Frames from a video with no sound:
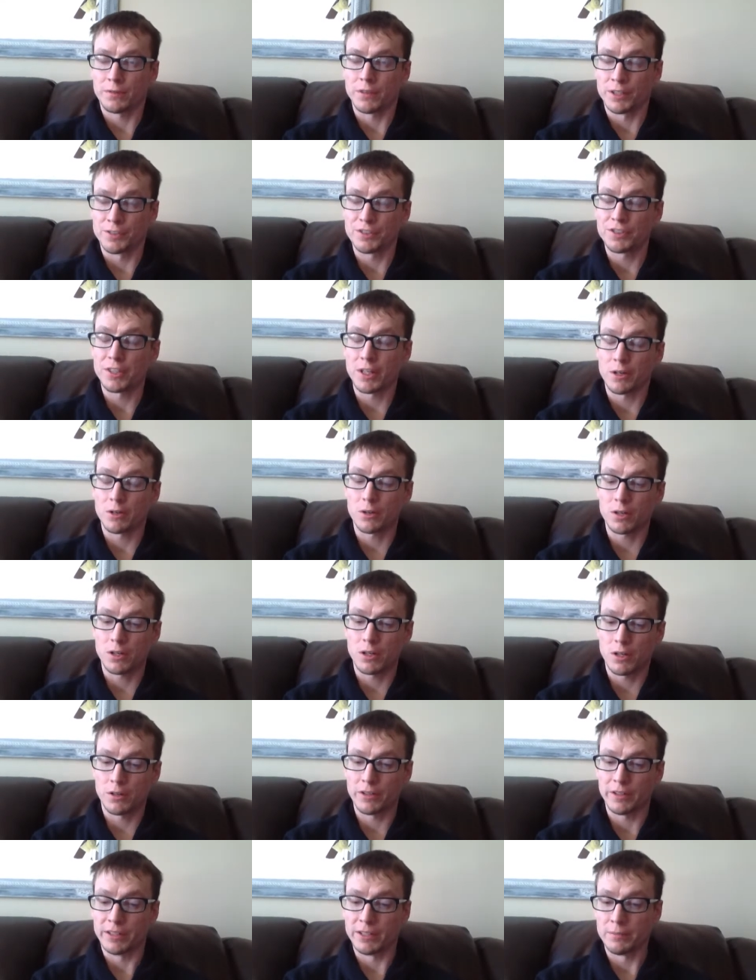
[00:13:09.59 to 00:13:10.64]
a cell
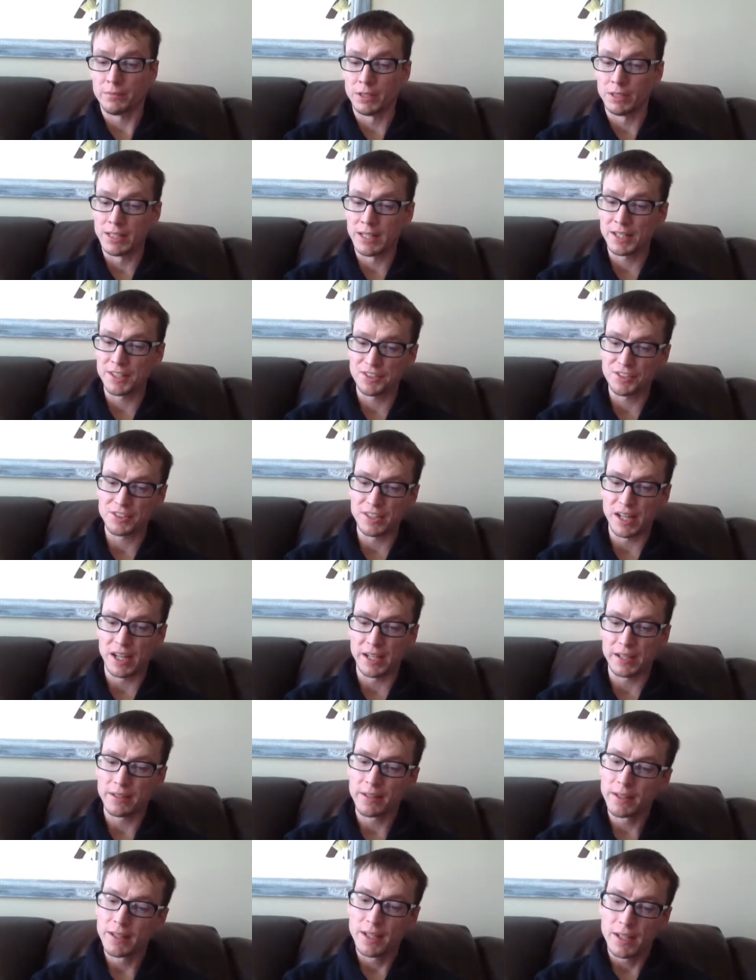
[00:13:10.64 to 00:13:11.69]
called a
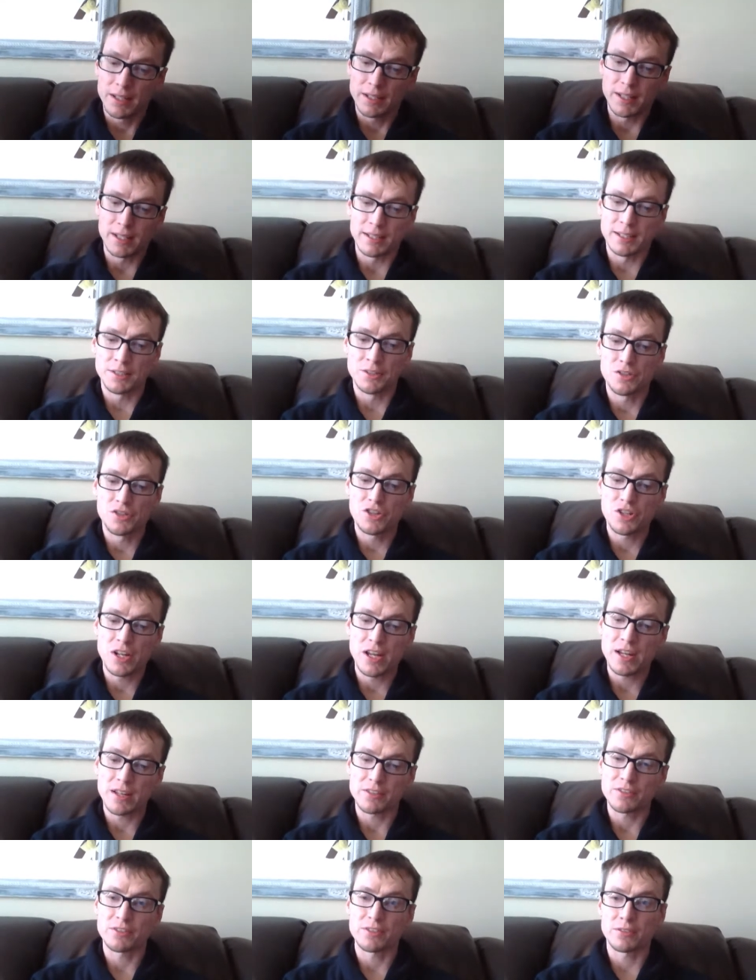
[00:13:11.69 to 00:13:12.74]
melanocyte that
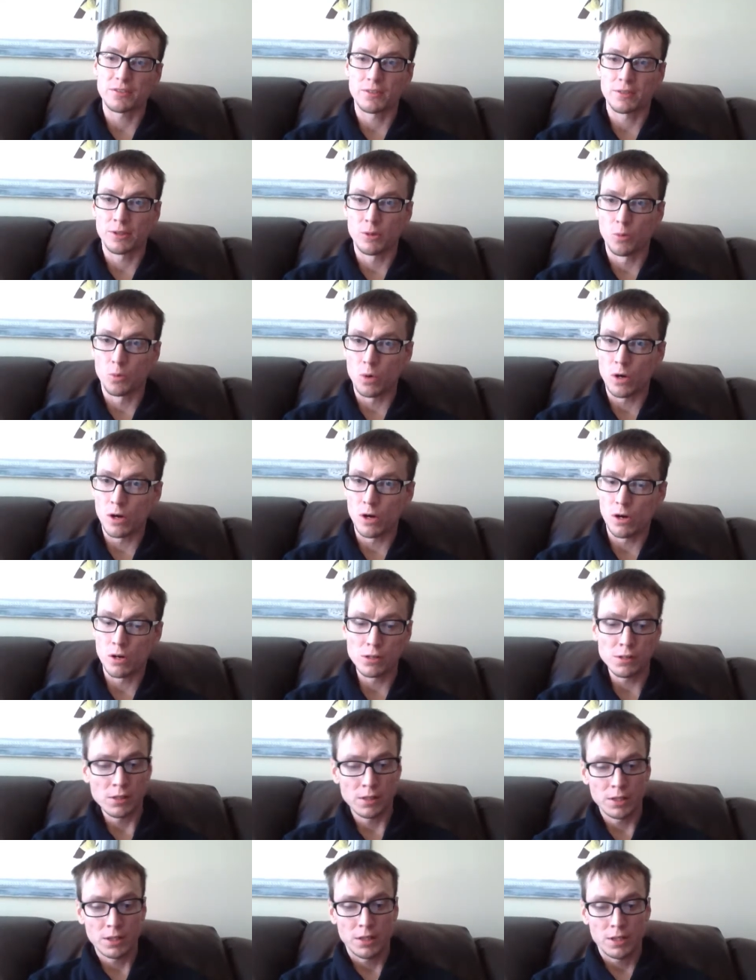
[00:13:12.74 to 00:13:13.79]
injects the
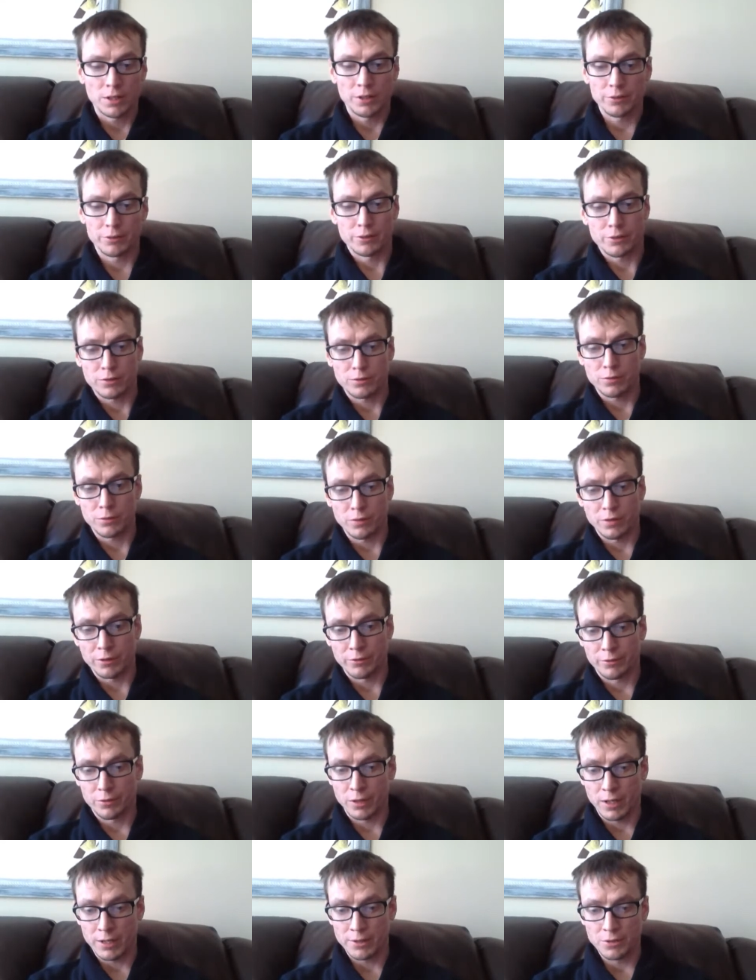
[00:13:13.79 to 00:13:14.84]
wall
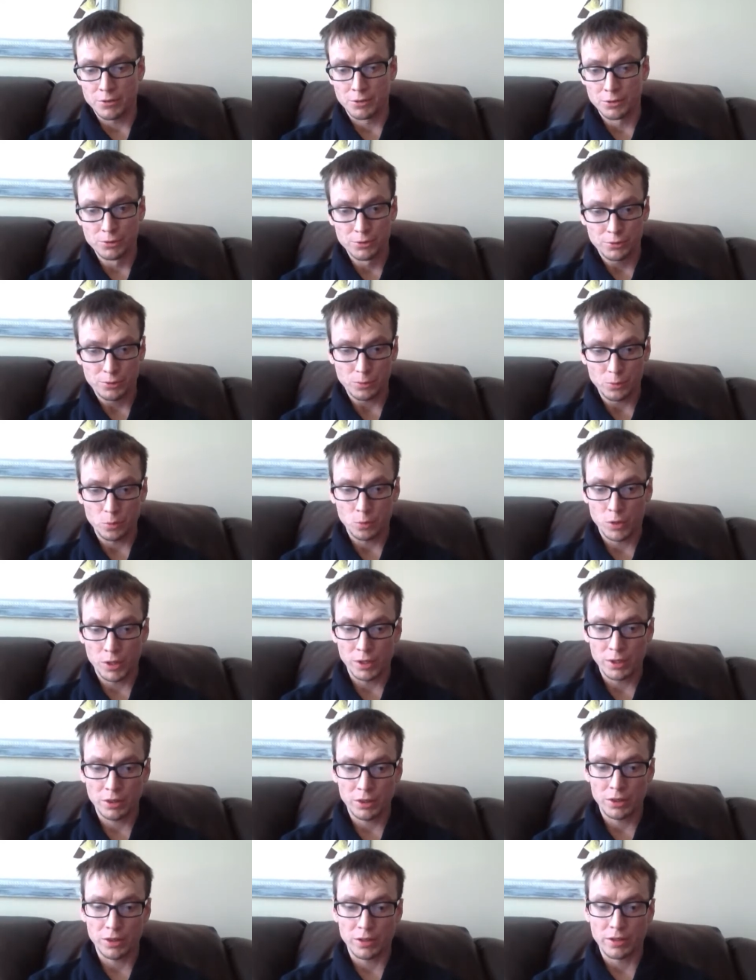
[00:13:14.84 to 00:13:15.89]
of granules
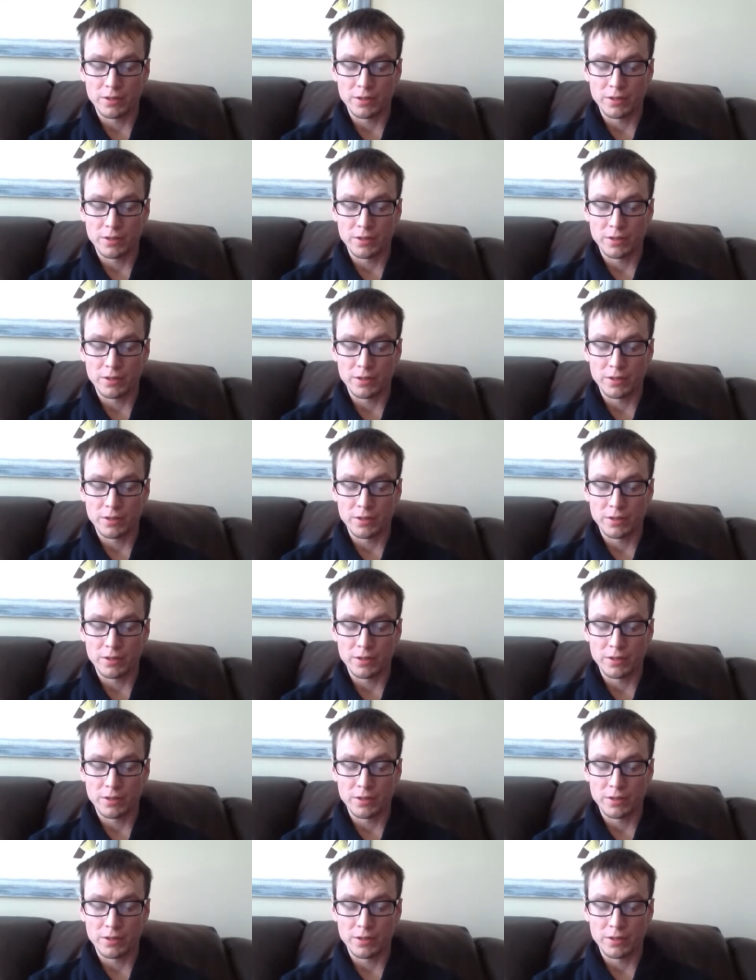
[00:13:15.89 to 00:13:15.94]
with